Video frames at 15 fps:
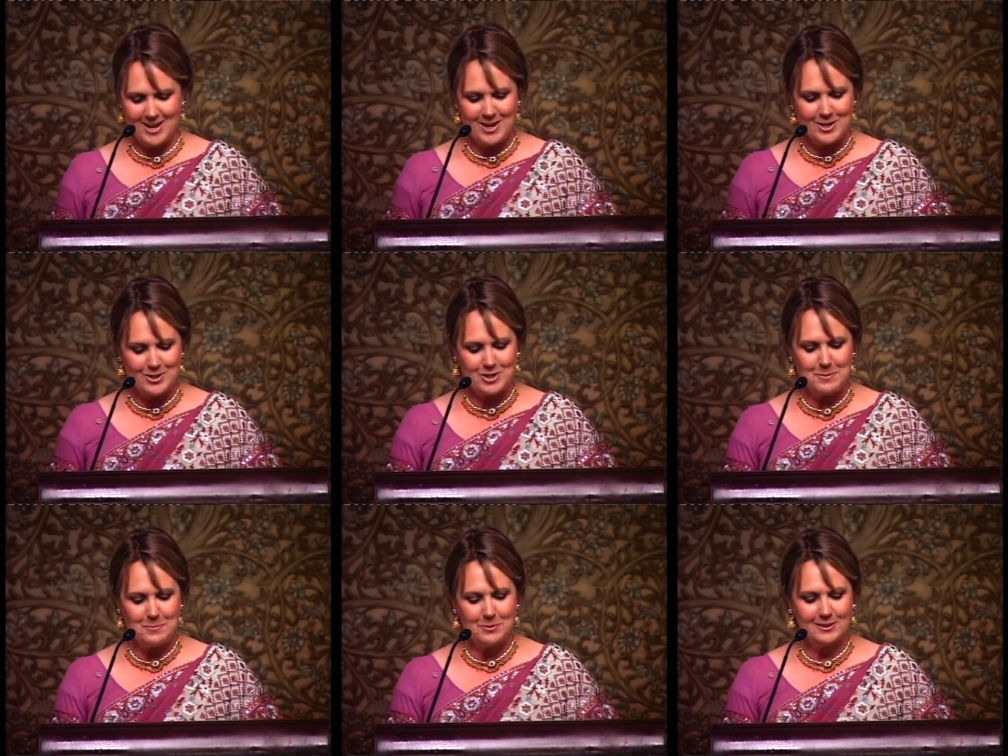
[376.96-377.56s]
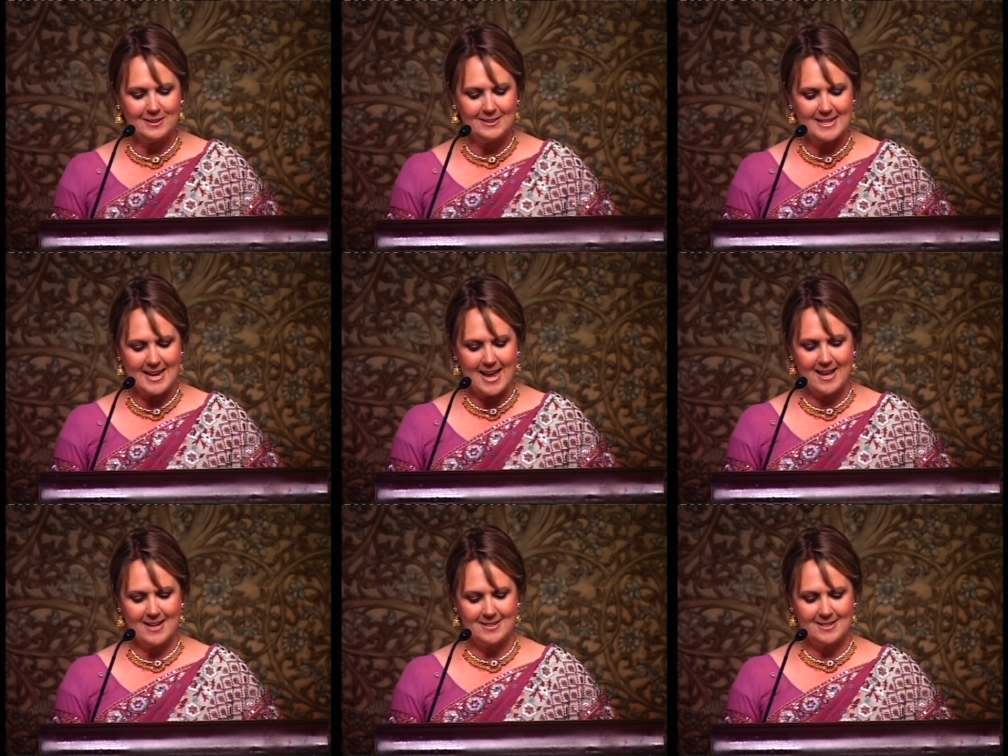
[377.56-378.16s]
She pulled
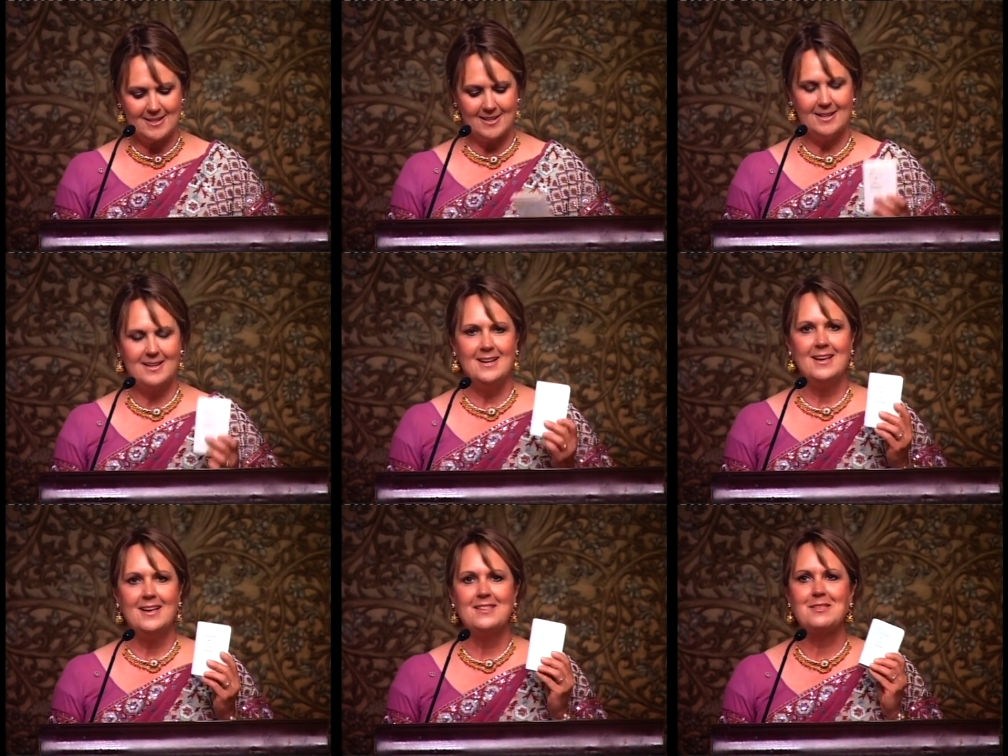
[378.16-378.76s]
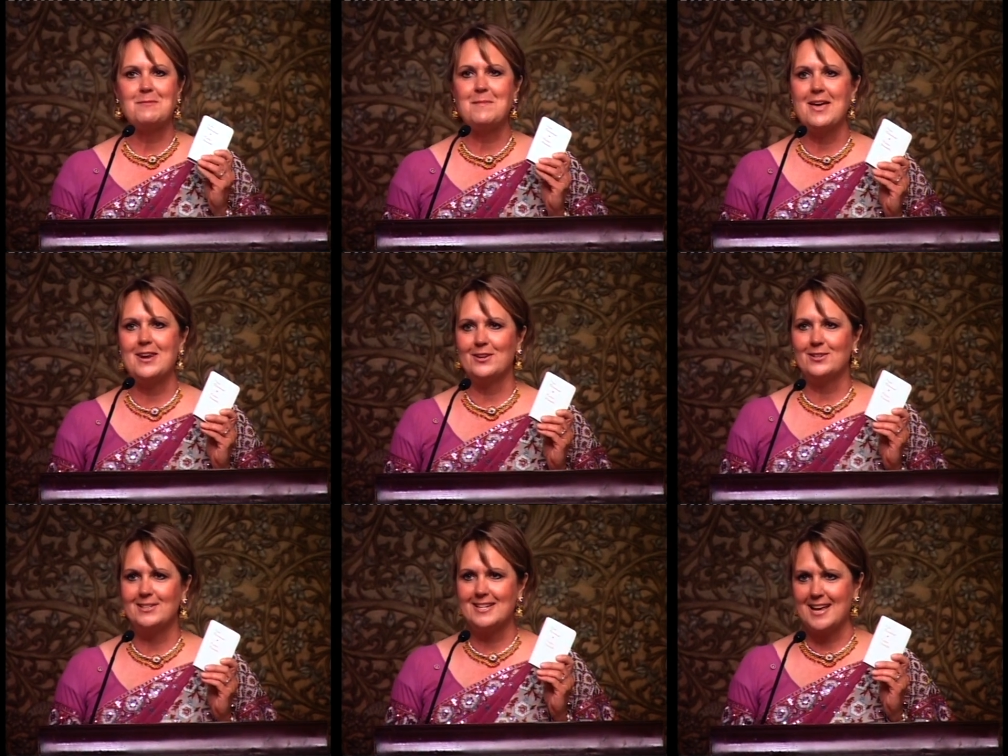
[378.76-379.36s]
out the
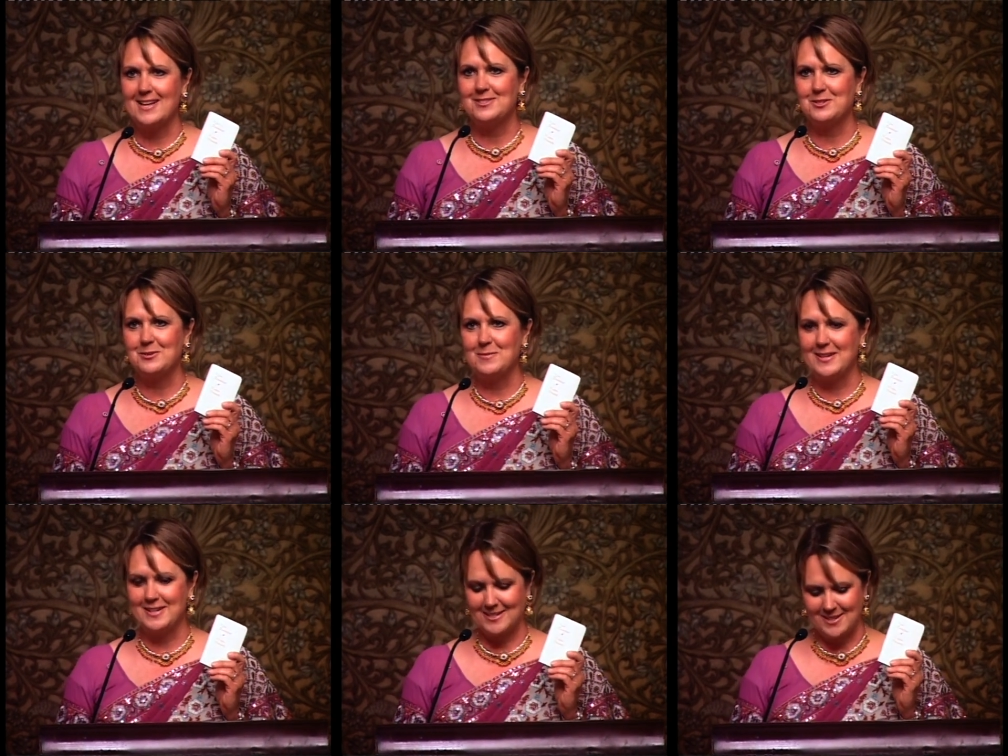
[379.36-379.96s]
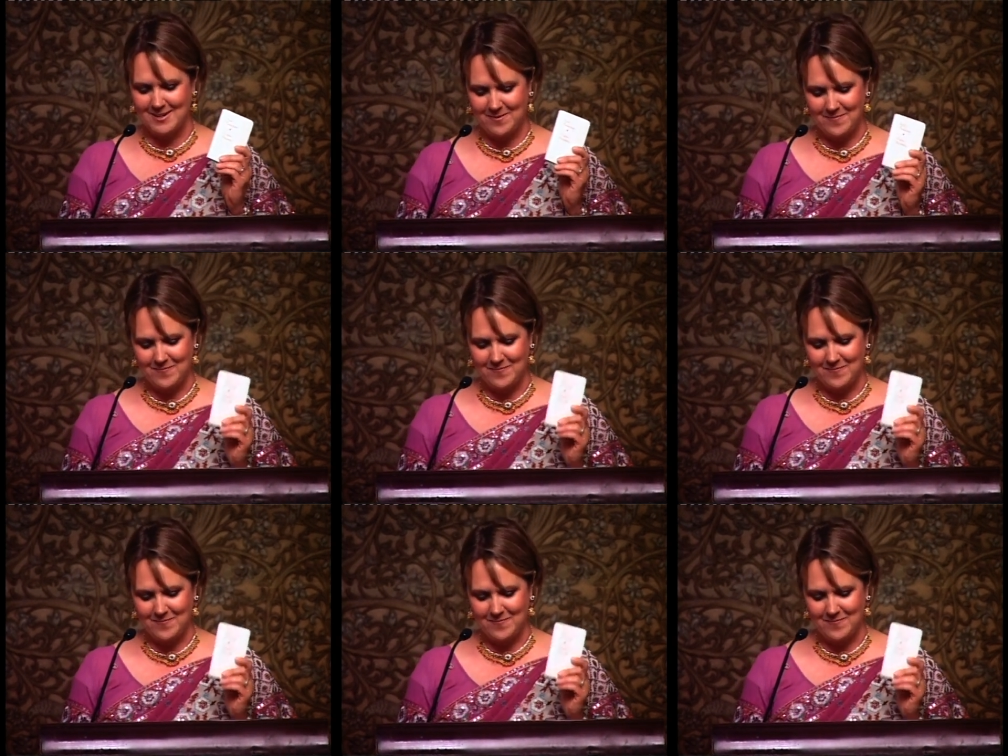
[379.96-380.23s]
medical testament.